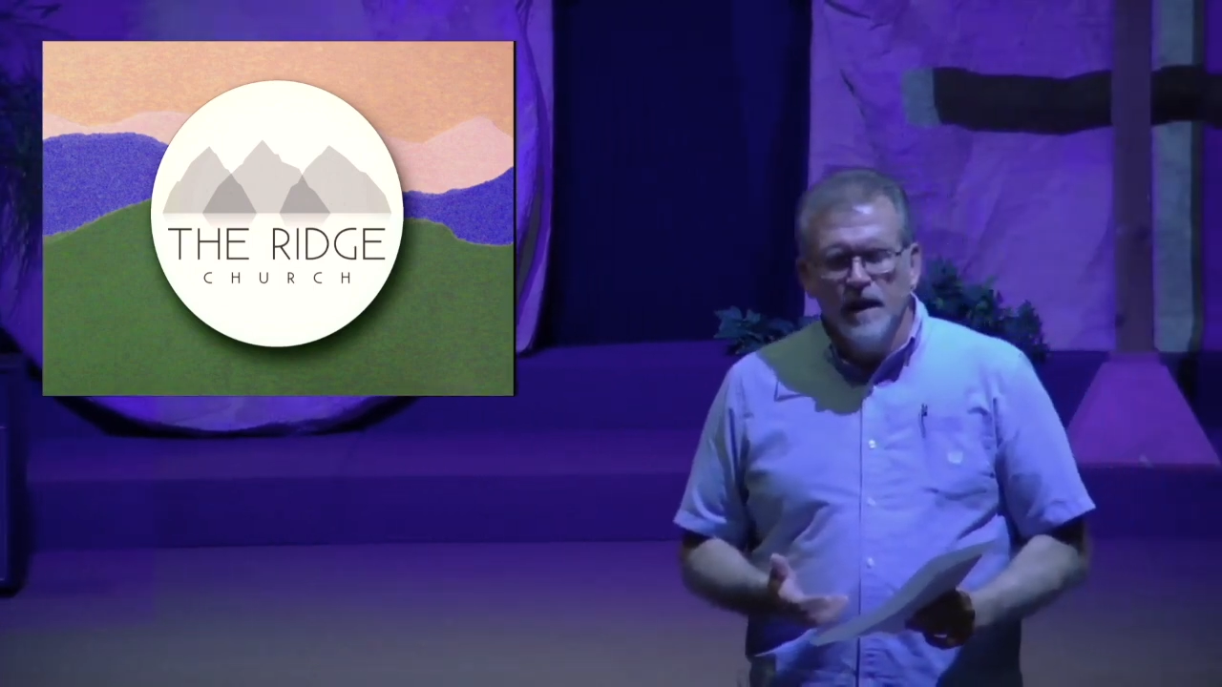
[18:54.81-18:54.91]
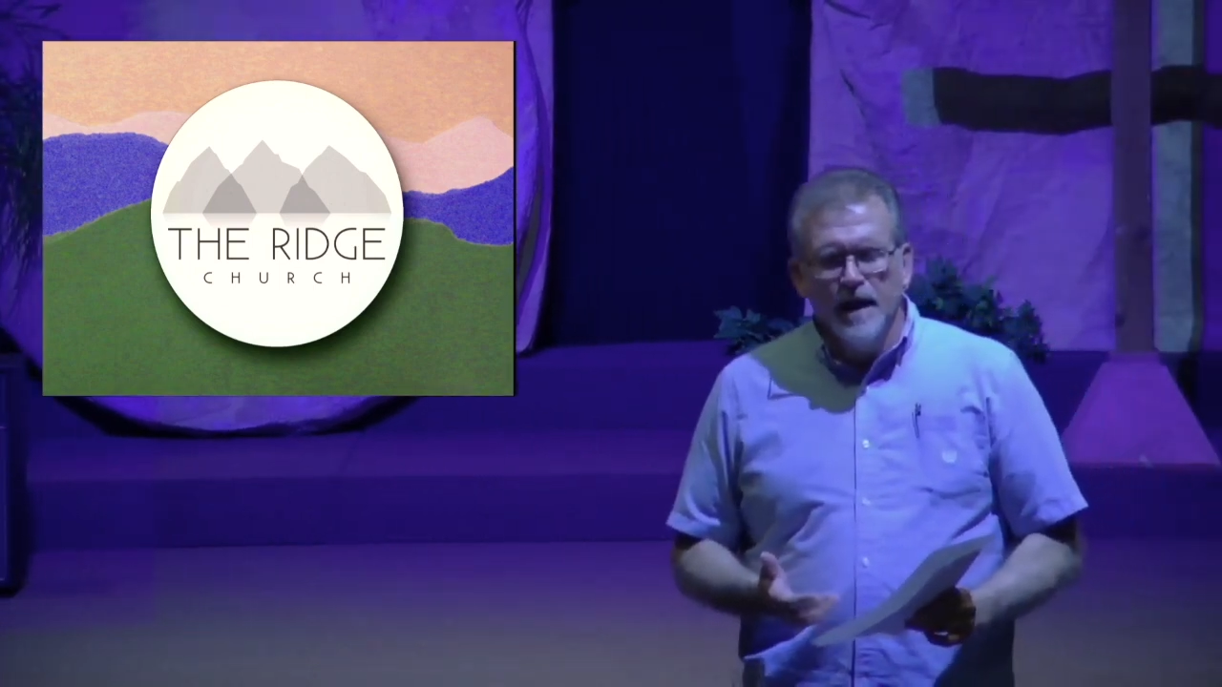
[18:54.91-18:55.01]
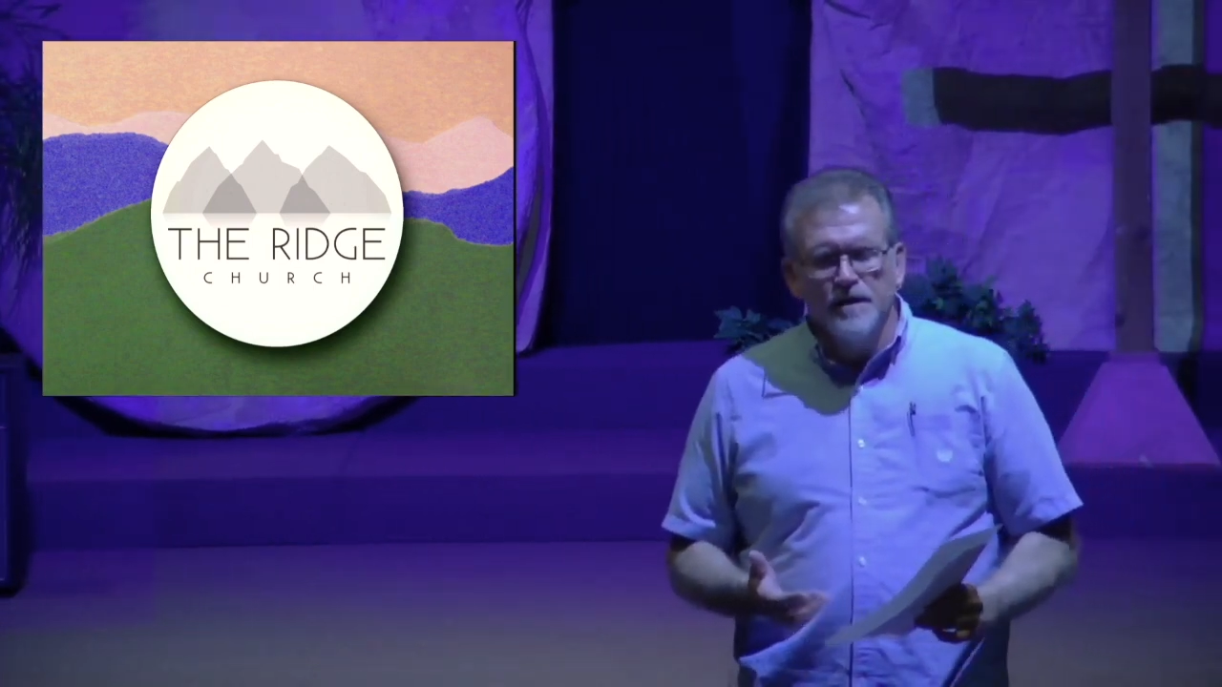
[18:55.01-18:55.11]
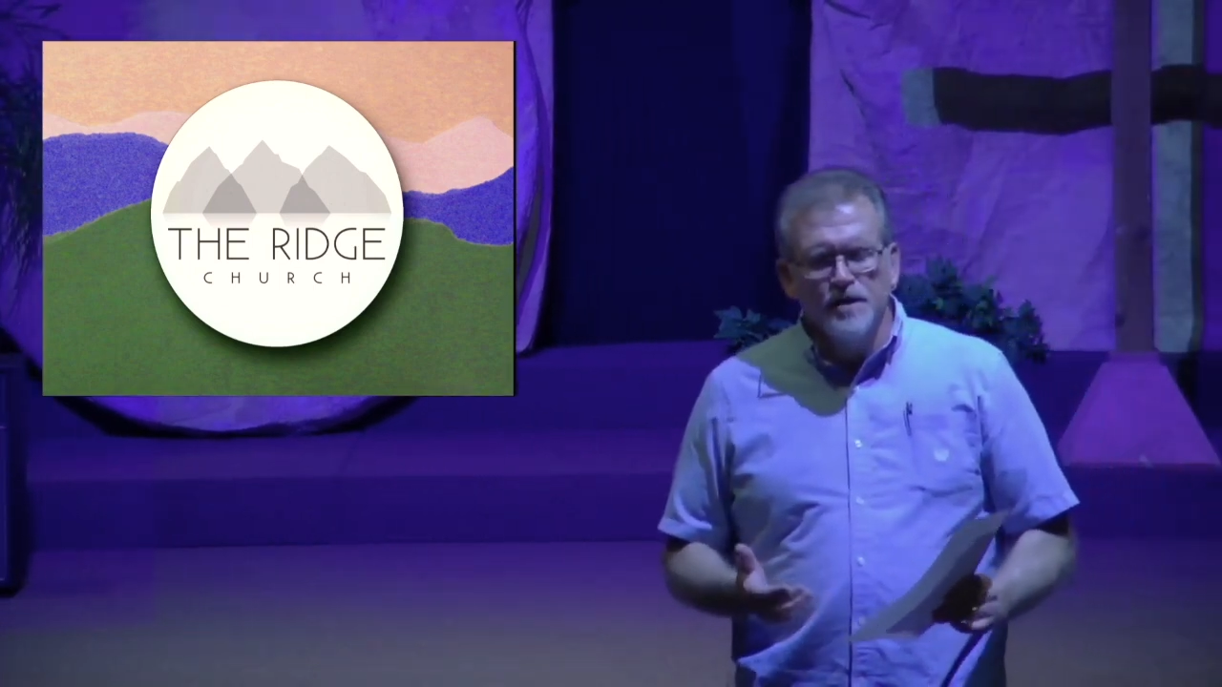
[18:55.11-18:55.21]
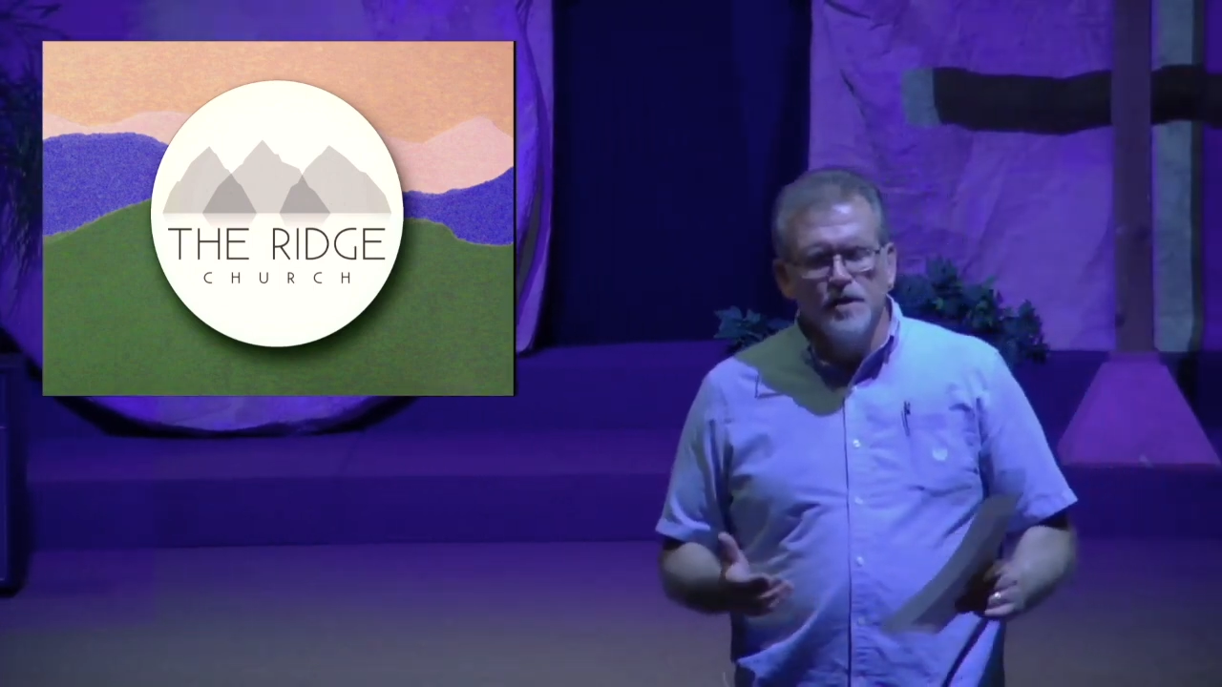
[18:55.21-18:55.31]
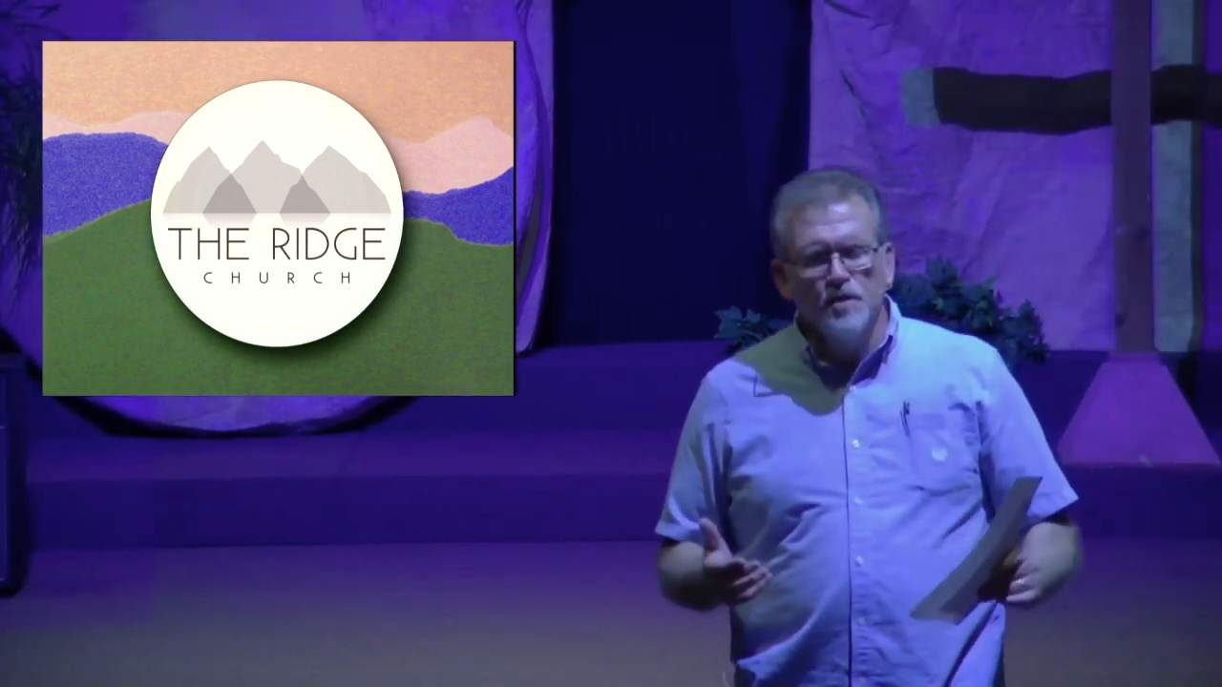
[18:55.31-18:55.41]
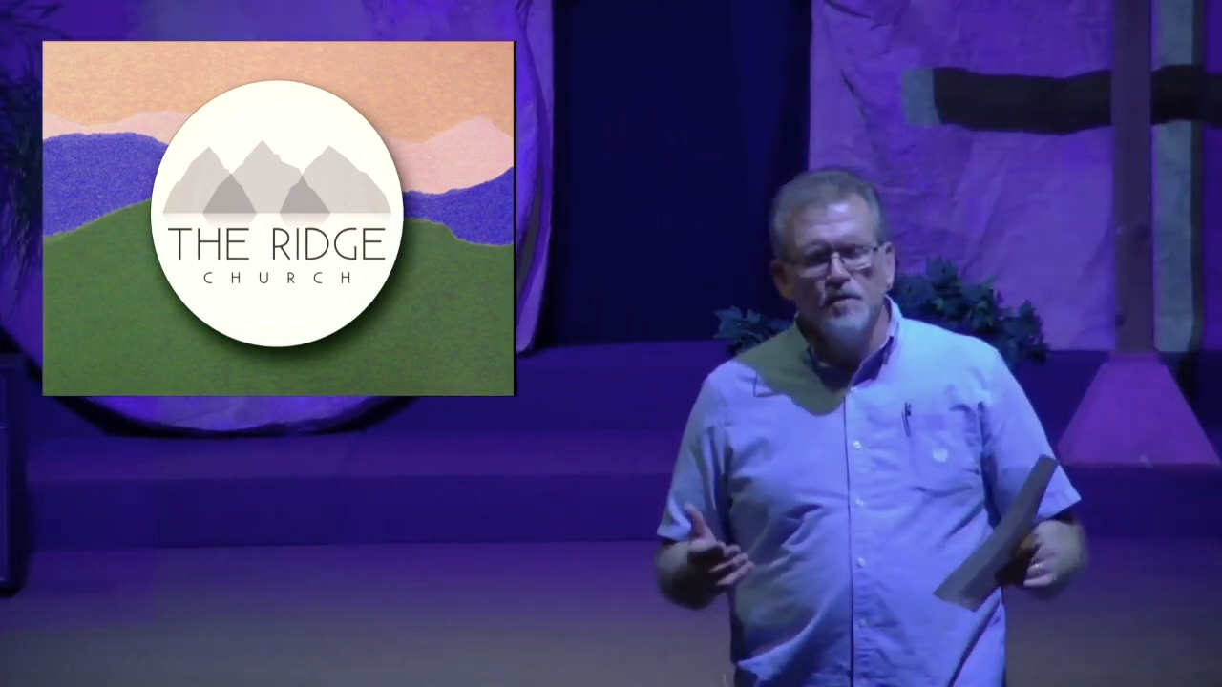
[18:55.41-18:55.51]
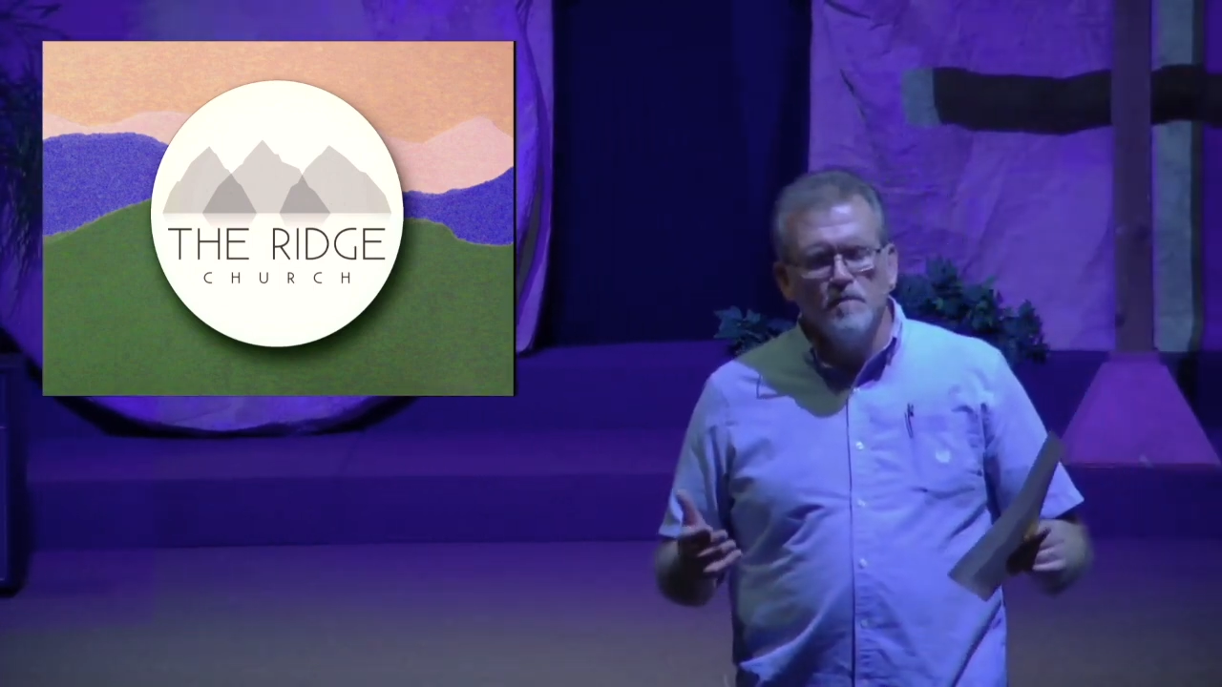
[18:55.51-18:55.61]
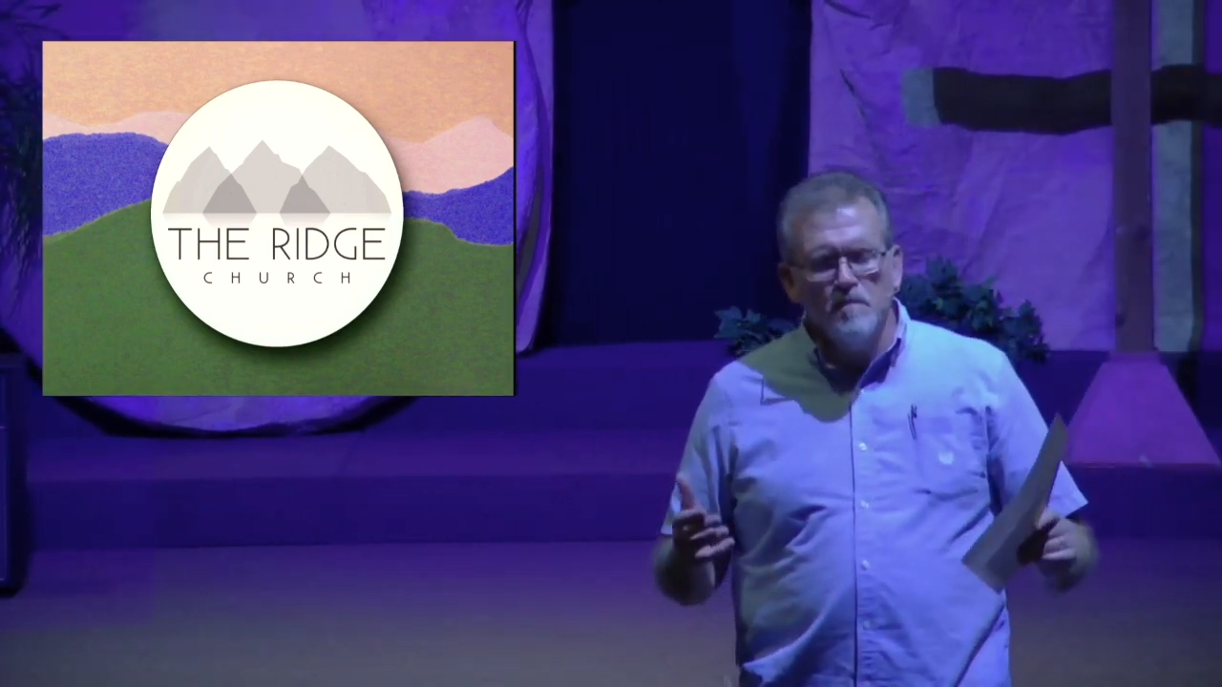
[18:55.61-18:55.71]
And you